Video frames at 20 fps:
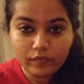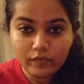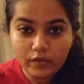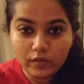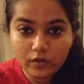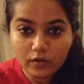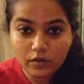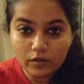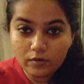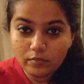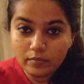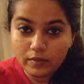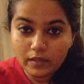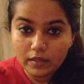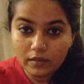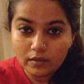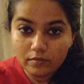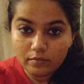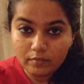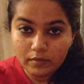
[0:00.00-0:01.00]
you're going to
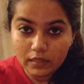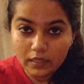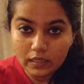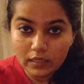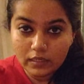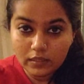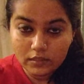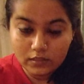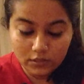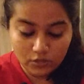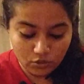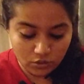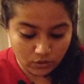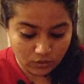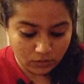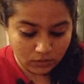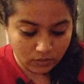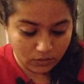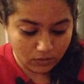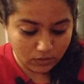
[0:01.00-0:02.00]
be making
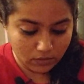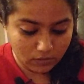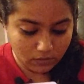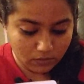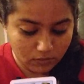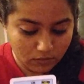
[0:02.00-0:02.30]
decisions